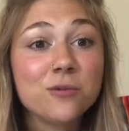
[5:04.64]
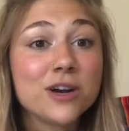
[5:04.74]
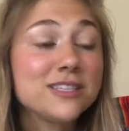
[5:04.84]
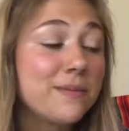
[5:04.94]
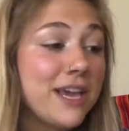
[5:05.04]

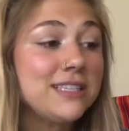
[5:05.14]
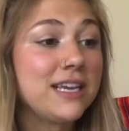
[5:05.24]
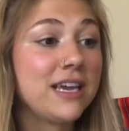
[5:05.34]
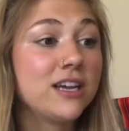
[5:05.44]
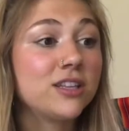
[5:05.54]
was
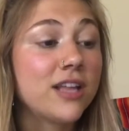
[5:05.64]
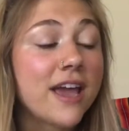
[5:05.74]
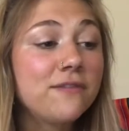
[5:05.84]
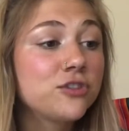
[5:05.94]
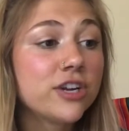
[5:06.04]
amazing. A
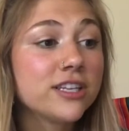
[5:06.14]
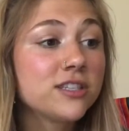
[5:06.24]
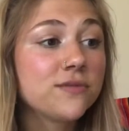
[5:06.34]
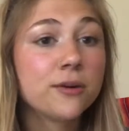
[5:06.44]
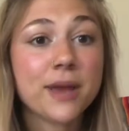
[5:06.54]
life
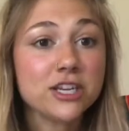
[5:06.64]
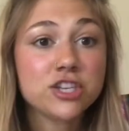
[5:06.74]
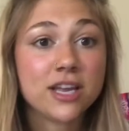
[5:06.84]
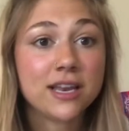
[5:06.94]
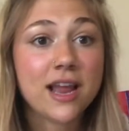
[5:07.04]

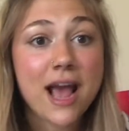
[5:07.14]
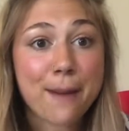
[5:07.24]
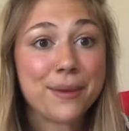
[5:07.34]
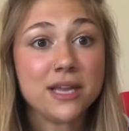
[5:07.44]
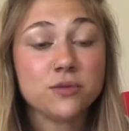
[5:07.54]
transformation
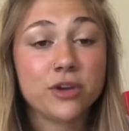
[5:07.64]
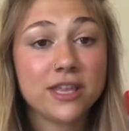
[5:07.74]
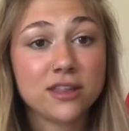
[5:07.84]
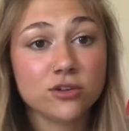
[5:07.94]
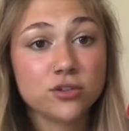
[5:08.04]
happened
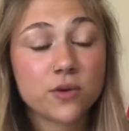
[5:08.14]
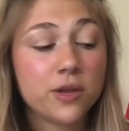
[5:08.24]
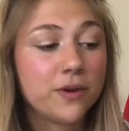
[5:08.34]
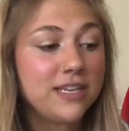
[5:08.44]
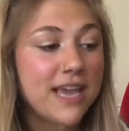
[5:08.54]
within those
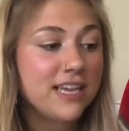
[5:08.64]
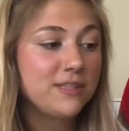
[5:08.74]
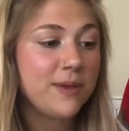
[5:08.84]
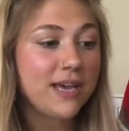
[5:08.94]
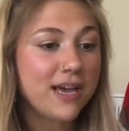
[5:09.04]
21
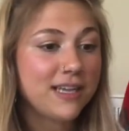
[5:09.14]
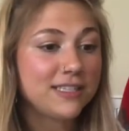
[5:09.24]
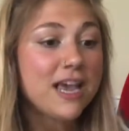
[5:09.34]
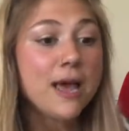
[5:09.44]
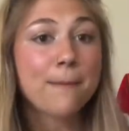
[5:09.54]
days
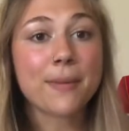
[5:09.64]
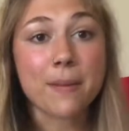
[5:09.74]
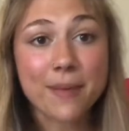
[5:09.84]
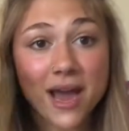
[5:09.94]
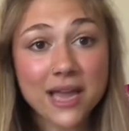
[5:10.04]
because
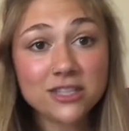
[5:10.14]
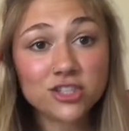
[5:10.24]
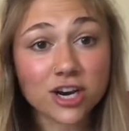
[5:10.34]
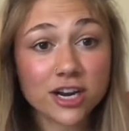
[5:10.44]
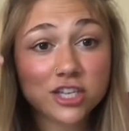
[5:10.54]
my mind
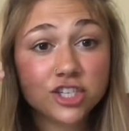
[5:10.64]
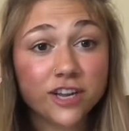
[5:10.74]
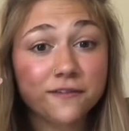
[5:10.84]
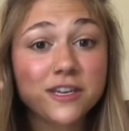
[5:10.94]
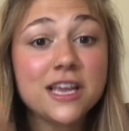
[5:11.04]
started
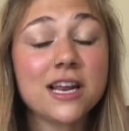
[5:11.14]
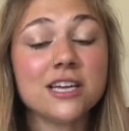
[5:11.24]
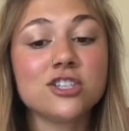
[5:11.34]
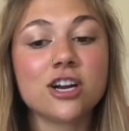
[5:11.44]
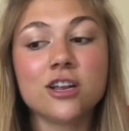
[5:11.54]
shifting and
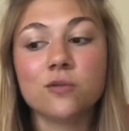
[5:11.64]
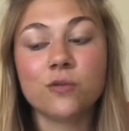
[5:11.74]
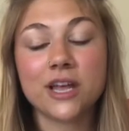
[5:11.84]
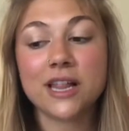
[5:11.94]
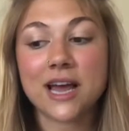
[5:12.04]
I started
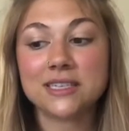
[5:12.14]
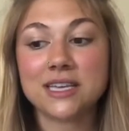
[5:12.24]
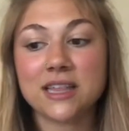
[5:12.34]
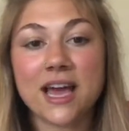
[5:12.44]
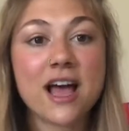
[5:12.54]

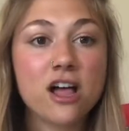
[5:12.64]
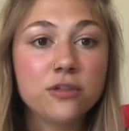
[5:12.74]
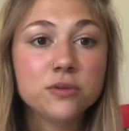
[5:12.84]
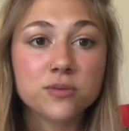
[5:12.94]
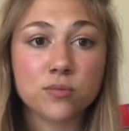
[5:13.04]
realizing that
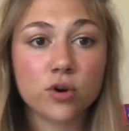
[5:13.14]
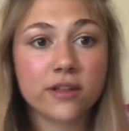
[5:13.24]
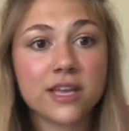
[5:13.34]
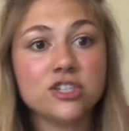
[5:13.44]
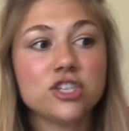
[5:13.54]
health was
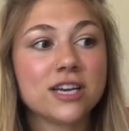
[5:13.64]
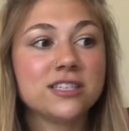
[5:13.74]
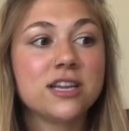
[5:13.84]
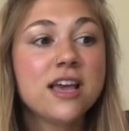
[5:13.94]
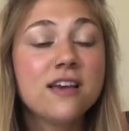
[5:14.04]
more than
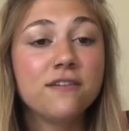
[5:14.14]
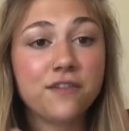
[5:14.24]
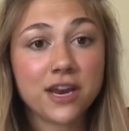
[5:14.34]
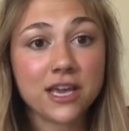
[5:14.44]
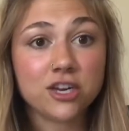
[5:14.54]
just
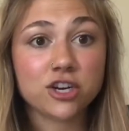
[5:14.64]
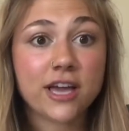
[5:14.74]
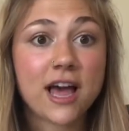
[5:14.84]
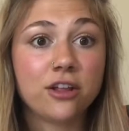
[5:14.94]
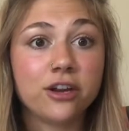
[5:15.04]
fitting in your
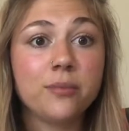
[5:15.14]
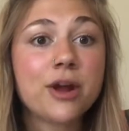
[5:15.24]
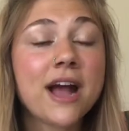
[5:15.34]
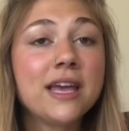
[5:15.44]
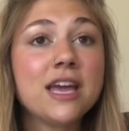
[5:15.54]
calorie
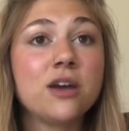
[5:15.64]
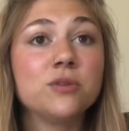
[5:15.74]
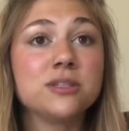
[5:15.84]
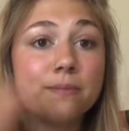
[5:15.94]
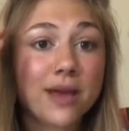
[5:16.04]
bracket.
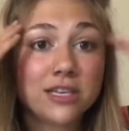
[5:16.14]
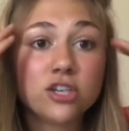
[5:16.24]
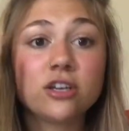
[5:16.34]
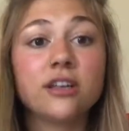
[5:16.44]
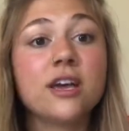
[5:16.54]
It was
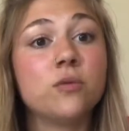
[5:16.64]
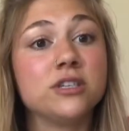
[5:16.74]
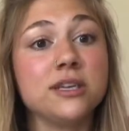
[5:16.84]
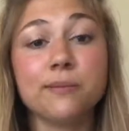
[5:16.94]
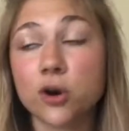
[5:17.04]
mental. It
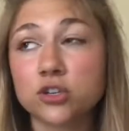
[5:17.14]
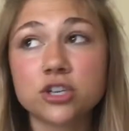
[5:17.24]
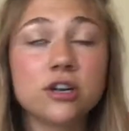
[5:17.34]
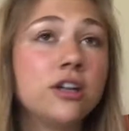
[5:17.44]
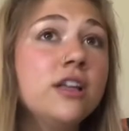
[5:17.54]
was
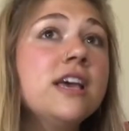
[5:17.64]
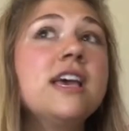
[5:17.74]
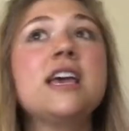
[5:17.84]
emotional.